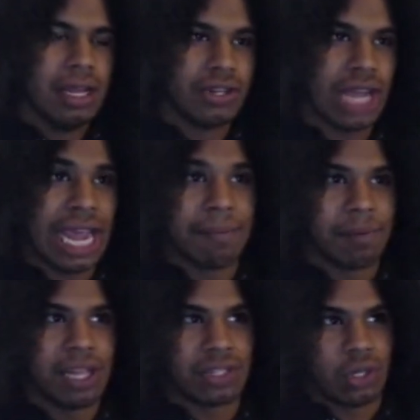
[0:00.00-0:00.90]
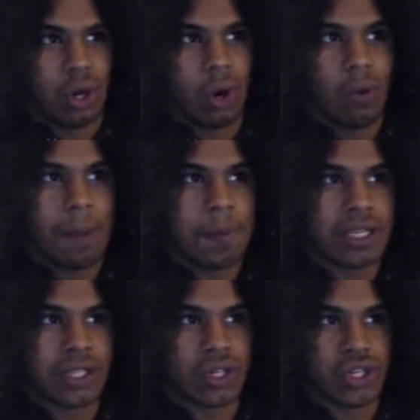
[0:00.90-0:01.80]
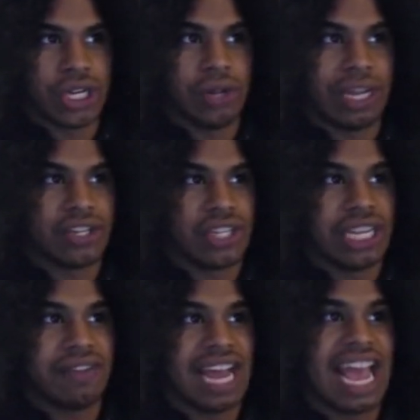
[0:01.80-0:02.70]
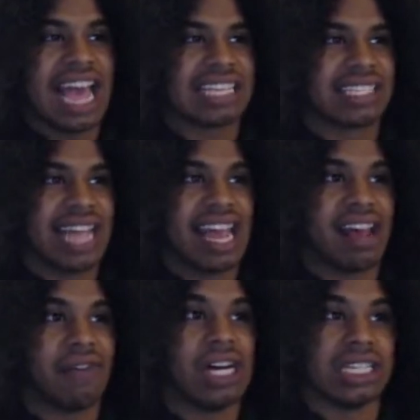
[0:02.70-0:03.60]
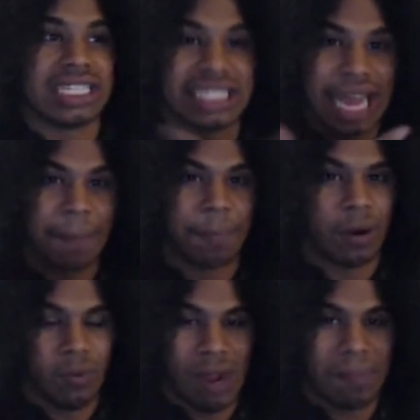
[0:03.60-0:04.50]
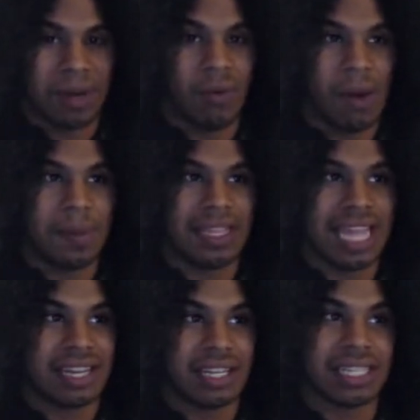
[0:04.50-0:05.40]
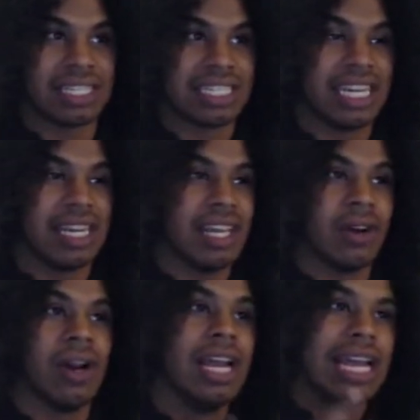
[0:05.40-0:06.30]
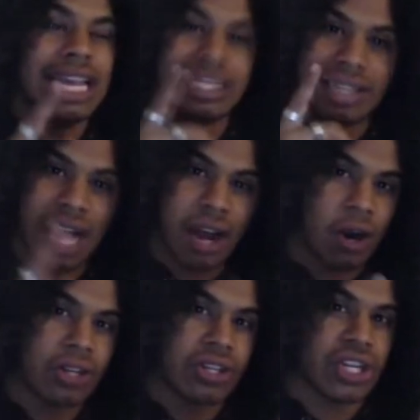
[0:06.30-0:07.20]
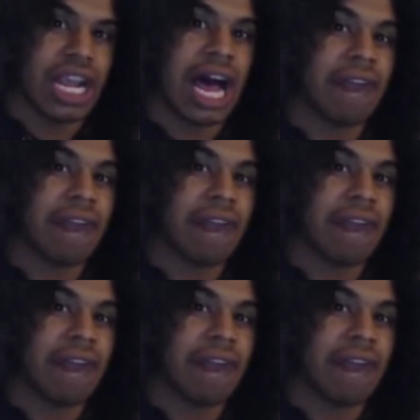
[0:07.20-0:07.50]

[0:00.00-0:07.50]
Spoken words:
And plus, her weapon is a shield, and she even has to have a separate weapon, a weapon that doesn't seem either is not hers and she got it